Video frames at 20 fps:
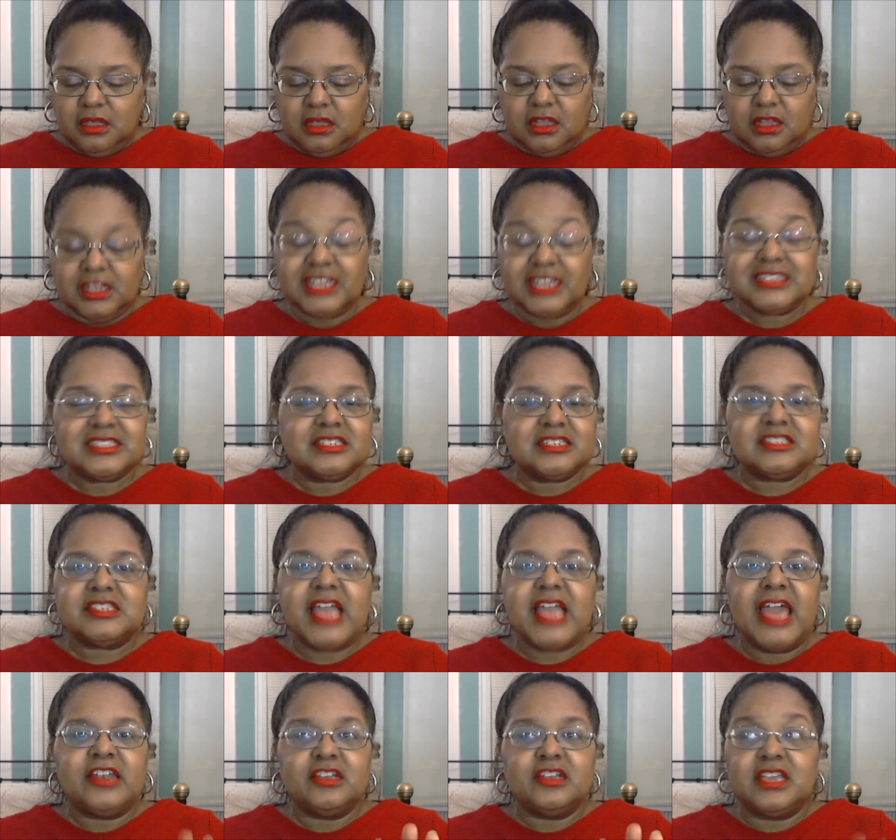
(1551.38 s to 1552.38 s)
let's
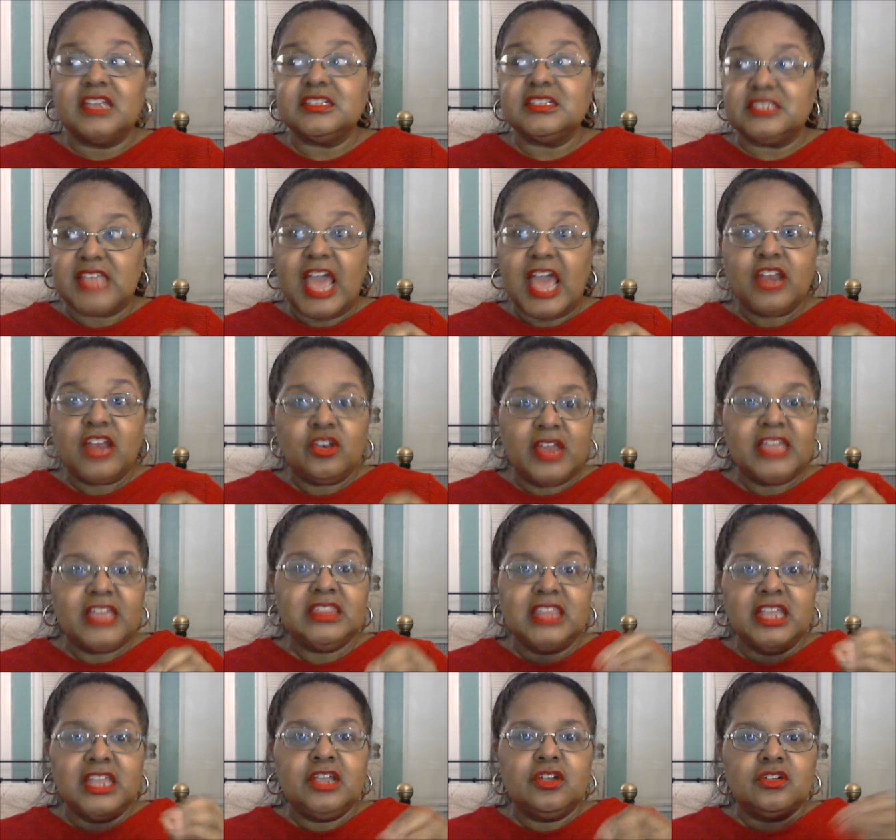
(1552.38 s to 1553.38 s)
sat. Can Saturday
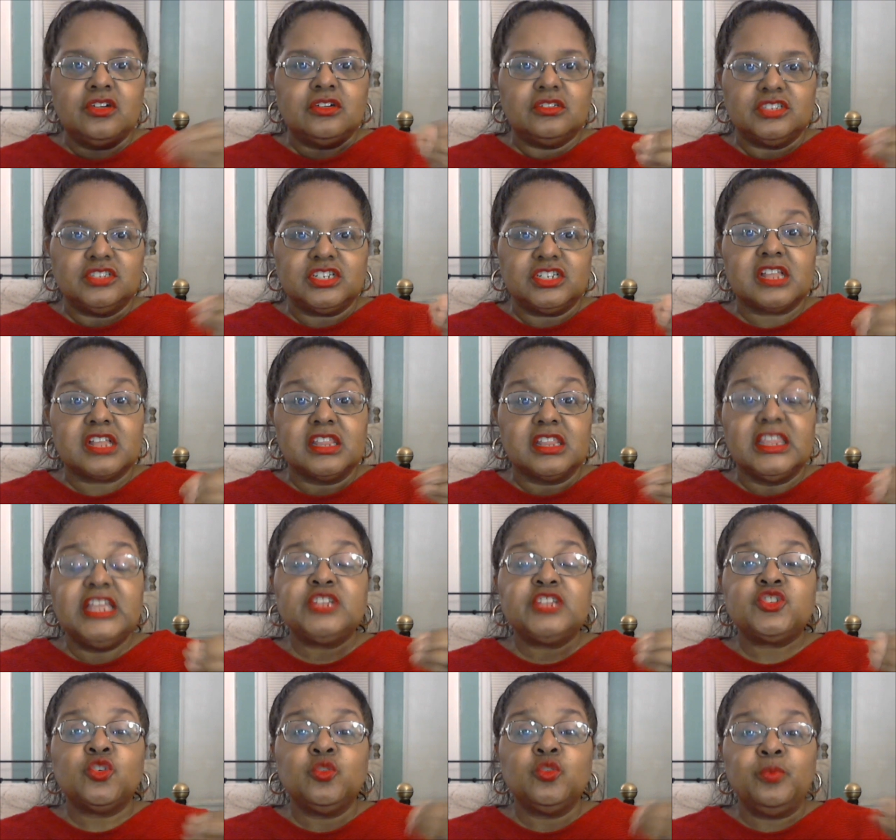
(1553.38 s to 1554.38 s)
linger just a
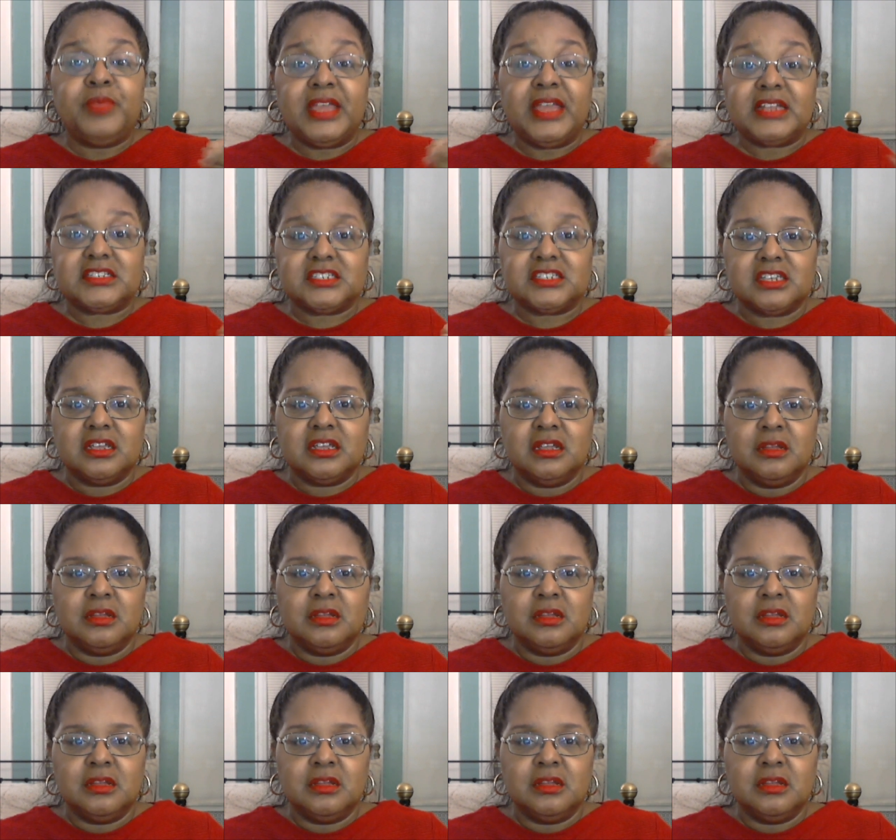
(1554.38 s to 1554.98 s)
little bit?